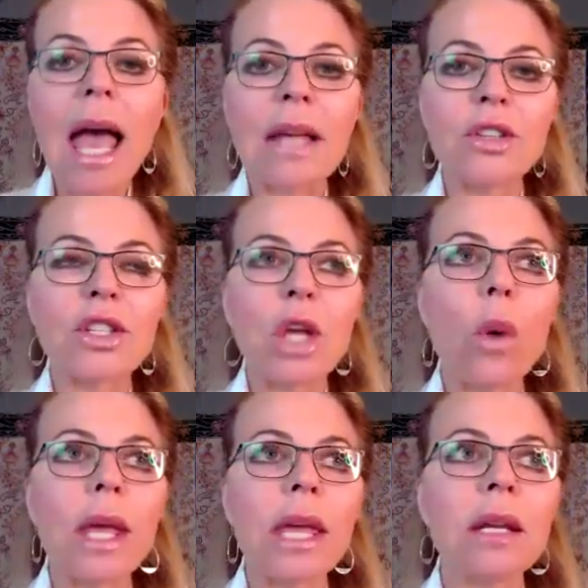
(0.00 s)
And
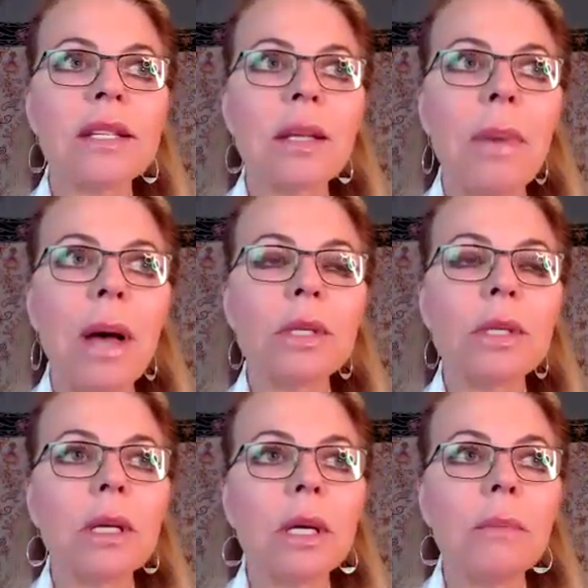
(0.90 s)
so it is
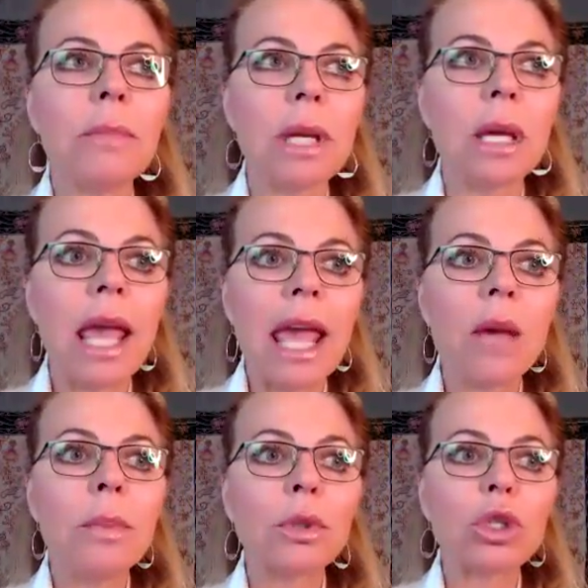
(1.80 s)
about being
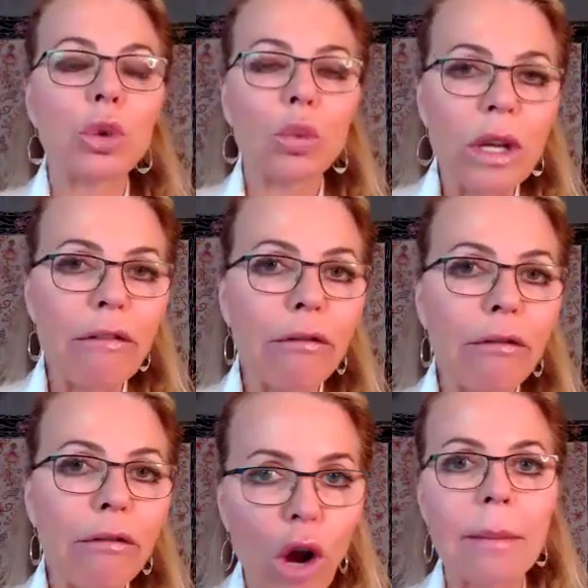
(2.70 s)
able to
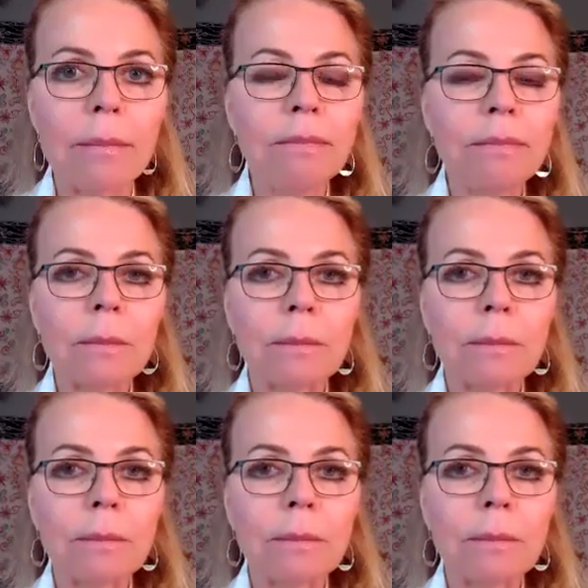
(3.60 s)
reframe